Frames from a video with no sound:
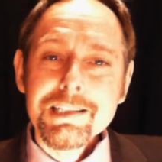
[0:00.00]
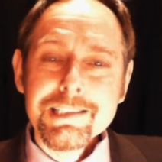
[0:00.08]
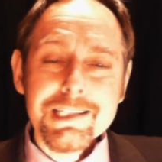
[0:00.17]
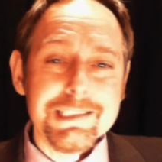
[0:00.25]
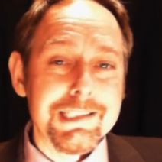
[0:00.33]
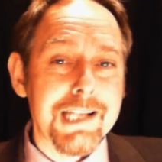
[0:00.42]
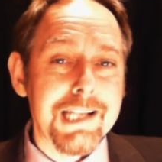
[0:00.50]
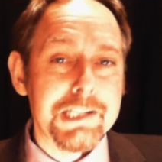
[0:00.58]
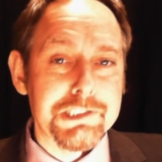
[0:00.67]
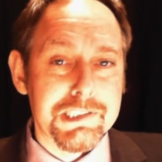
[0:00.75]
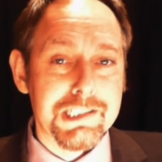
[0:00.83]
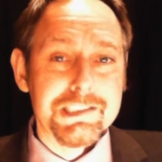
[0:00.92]
This
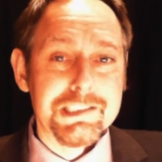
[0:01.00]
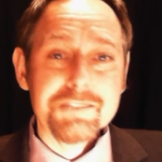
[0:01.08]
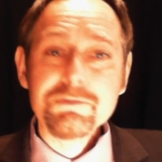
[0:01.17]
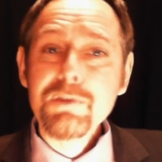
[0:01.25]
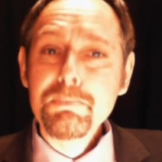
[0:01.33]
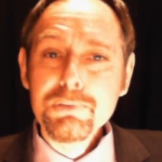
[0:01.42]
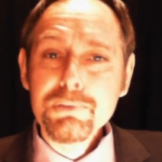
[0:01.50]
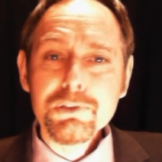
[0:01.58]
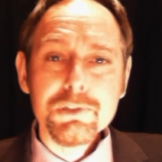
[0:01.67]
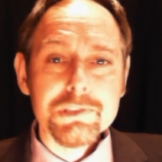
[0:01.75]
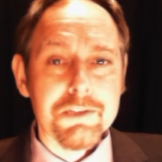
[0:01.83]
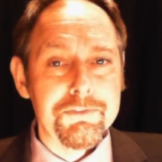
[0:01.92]
legislative report